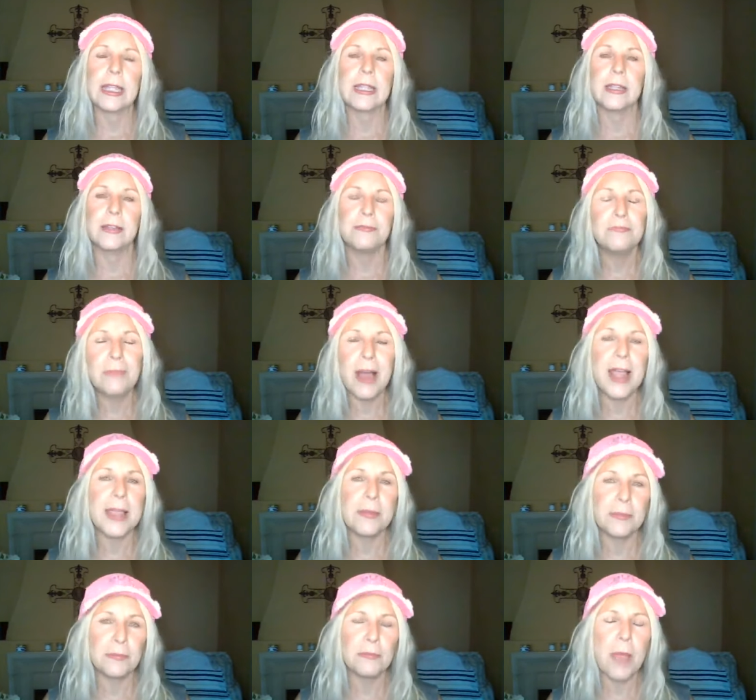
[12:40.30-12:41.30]
my
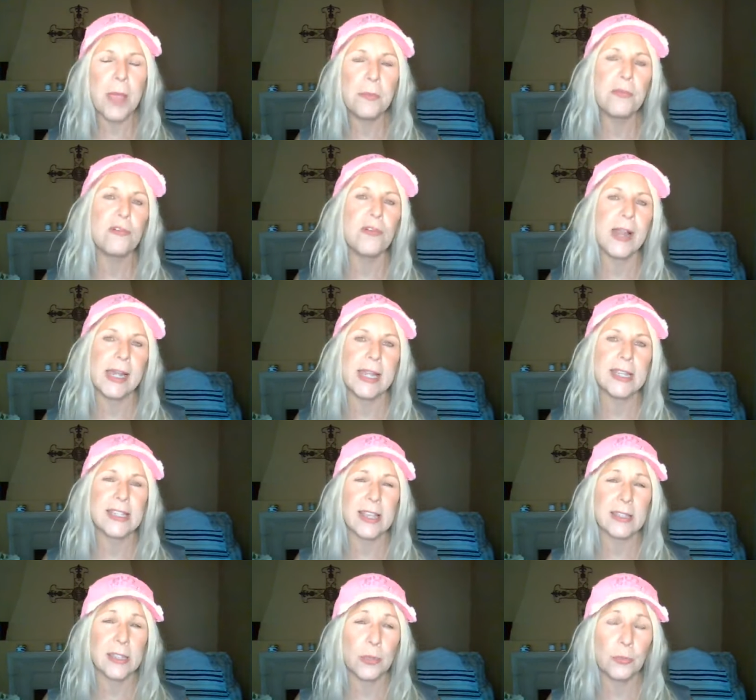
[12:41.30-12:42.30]
my point is,
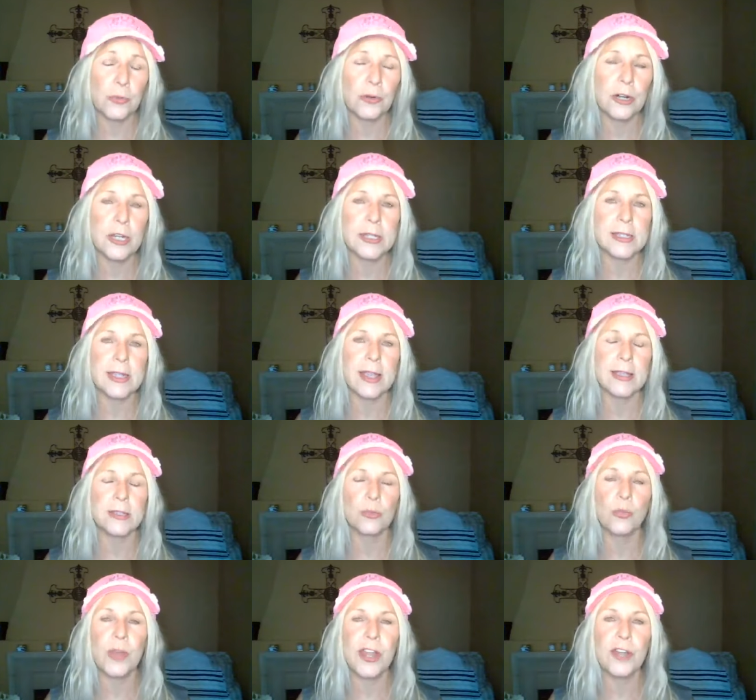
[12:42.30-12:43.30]
as the word says,
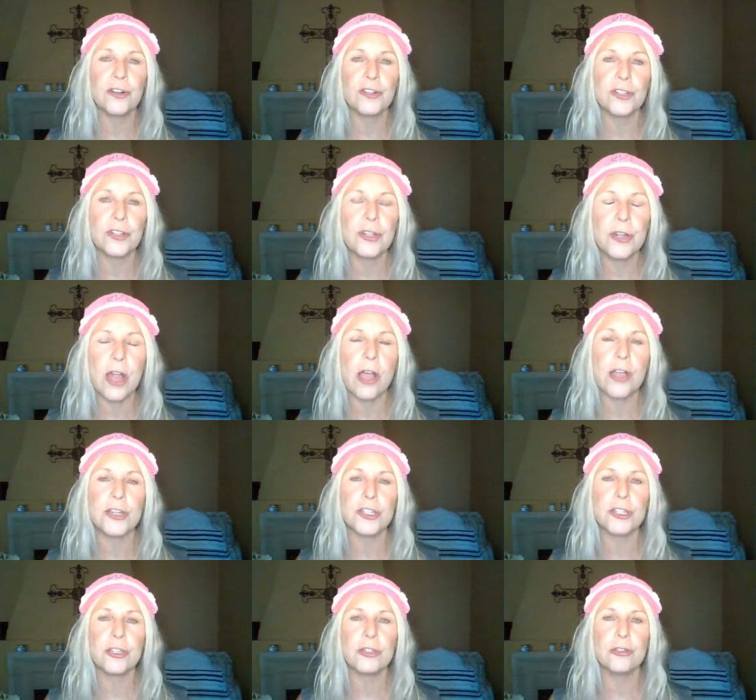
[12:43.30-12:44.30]
we are not
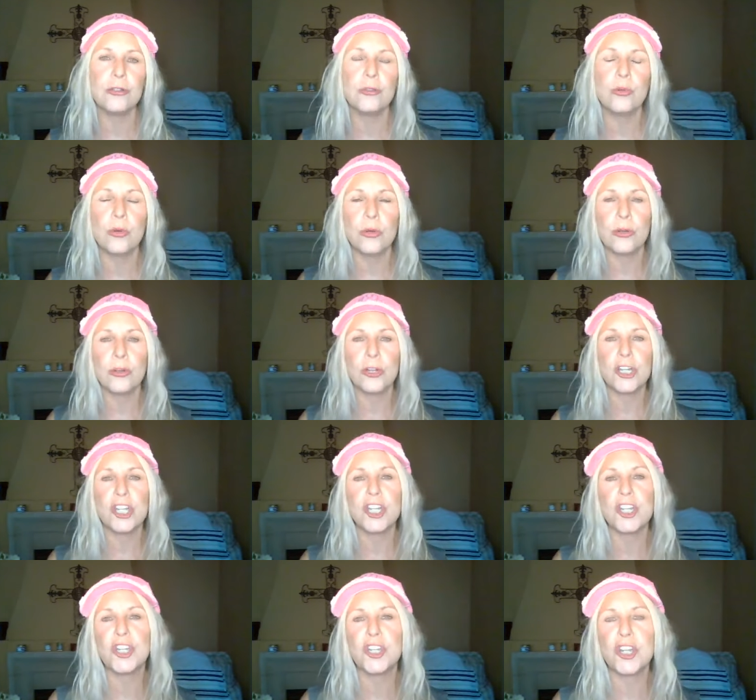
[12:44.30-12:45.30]
to
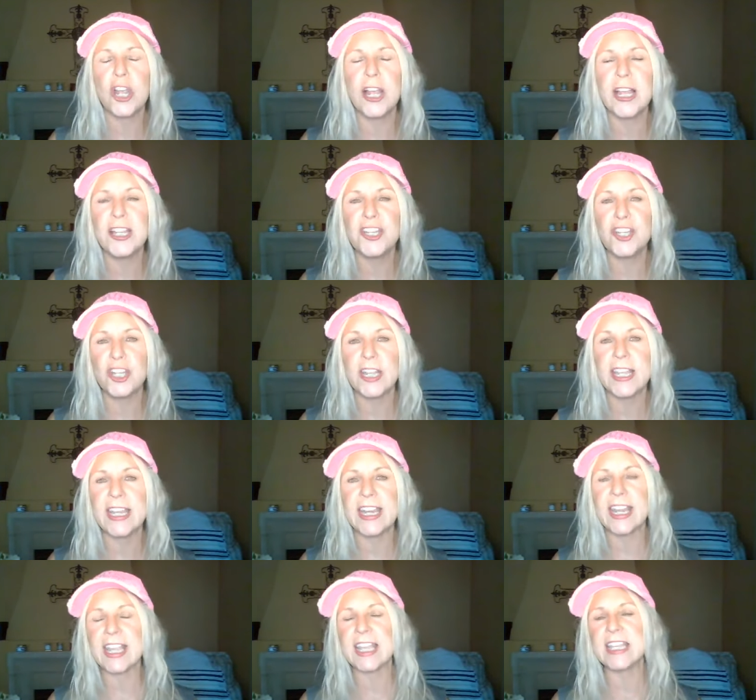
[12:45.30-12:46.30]
judge in
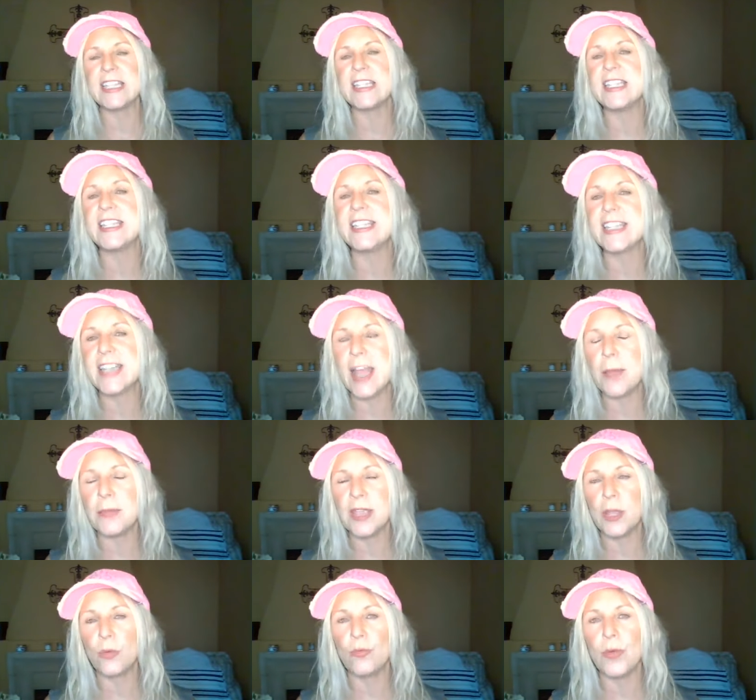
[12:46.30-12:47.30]
a
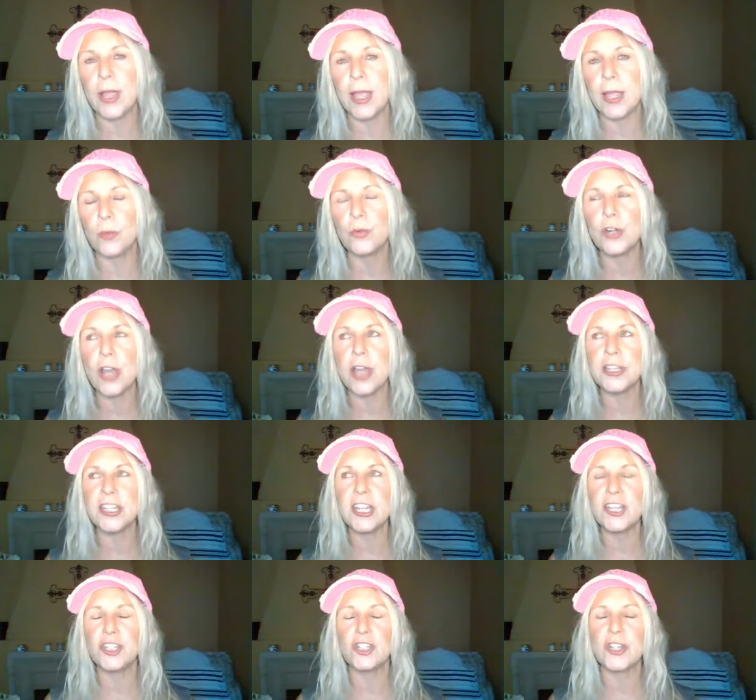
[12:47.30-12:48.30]
condemning way. We're not
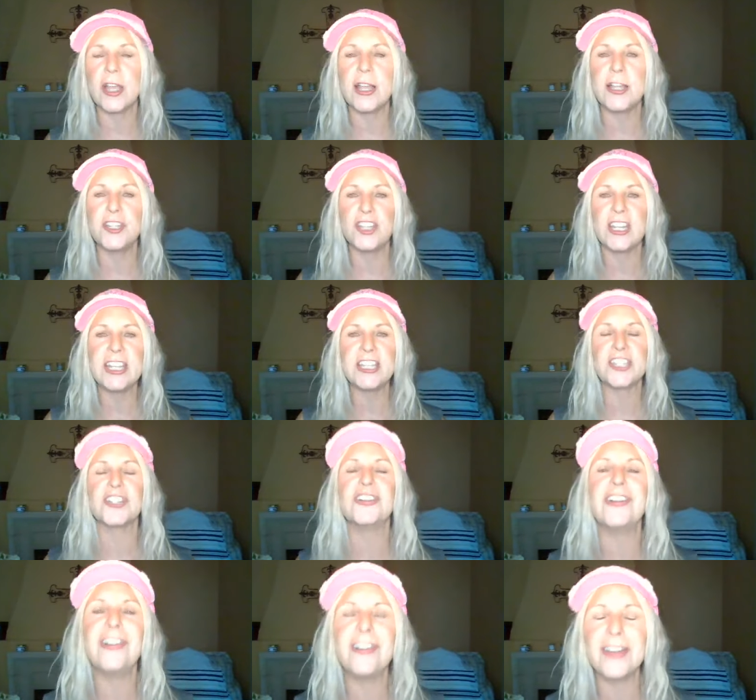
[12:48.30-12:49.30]
to judge
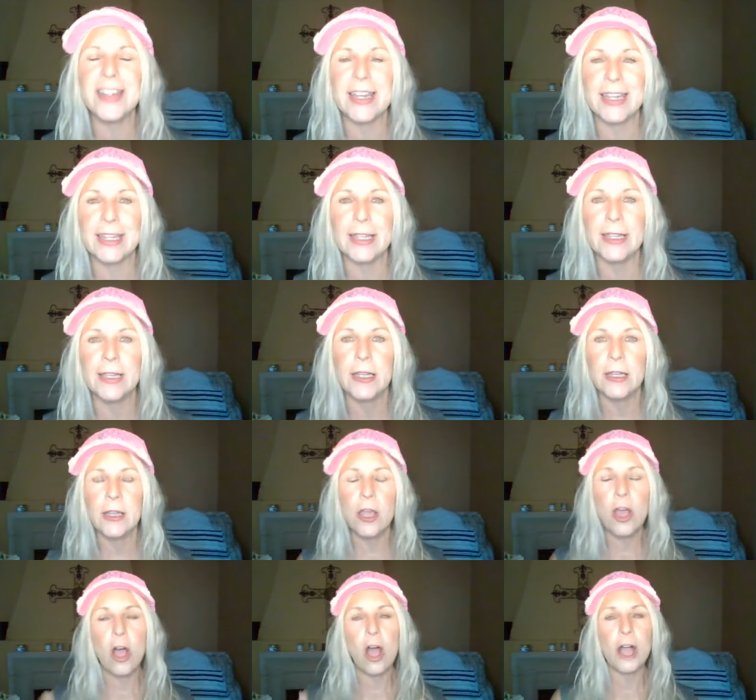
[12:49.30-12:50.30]
eternity
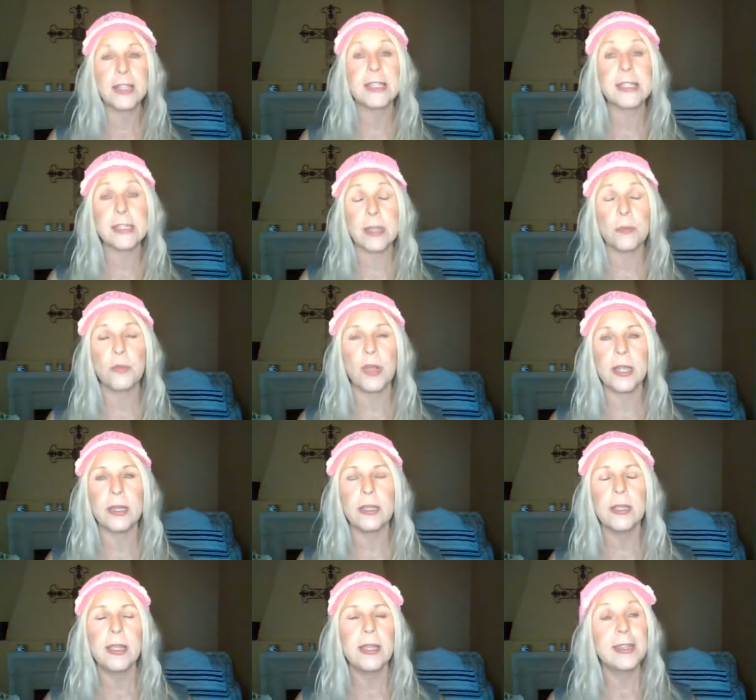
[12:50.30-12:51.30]
on someone.
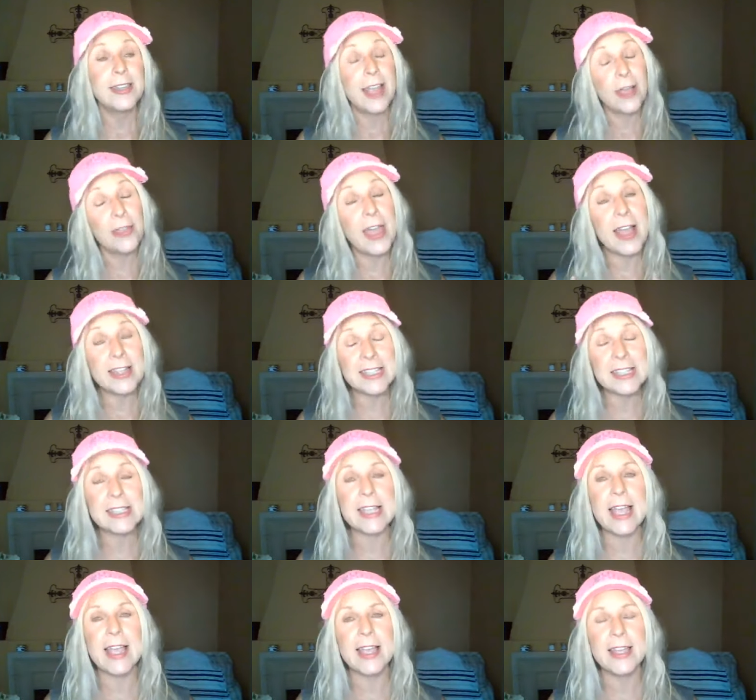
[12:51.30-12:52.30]
Now, that
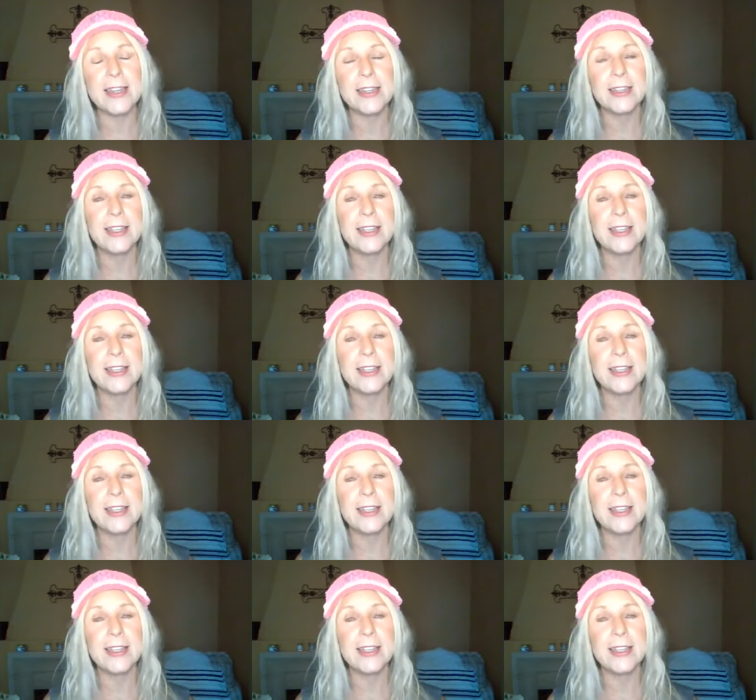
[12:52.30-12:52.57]
said,